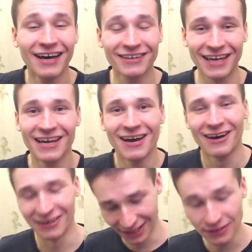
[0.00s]
okay,
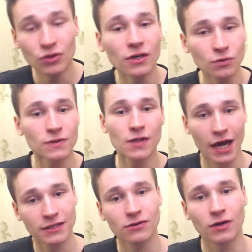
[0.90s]
uh, it, it was
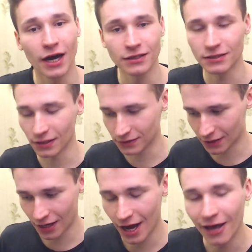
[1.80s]
nice to write it, and
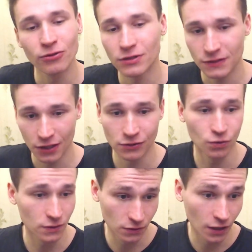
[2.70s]
uh, I want to say it
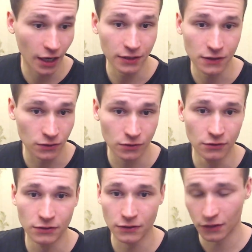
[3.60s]
was nice and
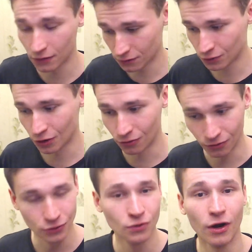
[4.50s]
good,
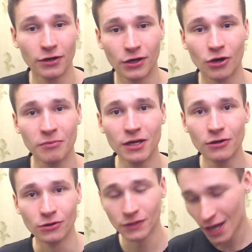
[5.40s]
so you are a Robin
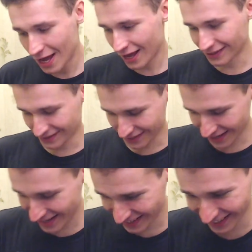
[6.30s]
Hood, and,
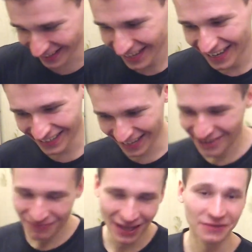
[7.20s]
okay,
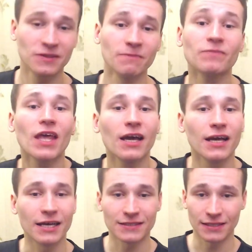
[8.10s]
and um,
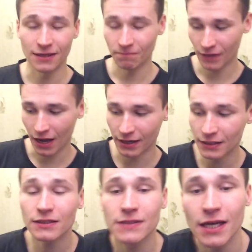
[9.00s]
guys, uh,
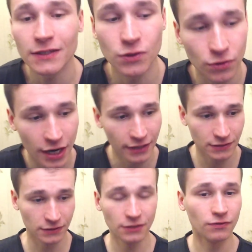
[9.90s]
it is nice to
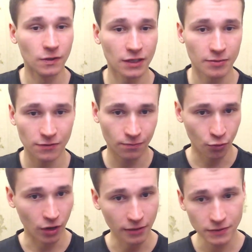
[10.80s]
write different types of
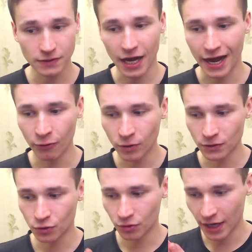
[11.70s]
poems. I
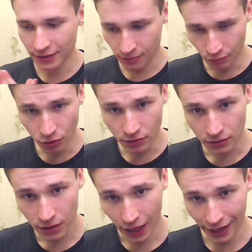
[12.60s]
want to write a book
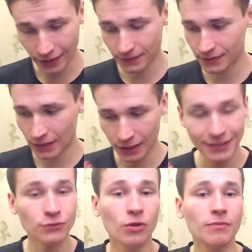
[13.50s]
and uh,
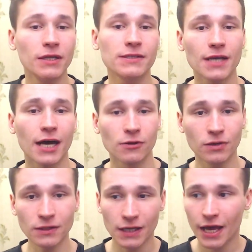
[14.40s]
it will be inside of
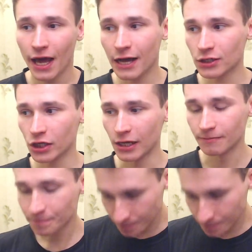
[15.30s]
it. Actually,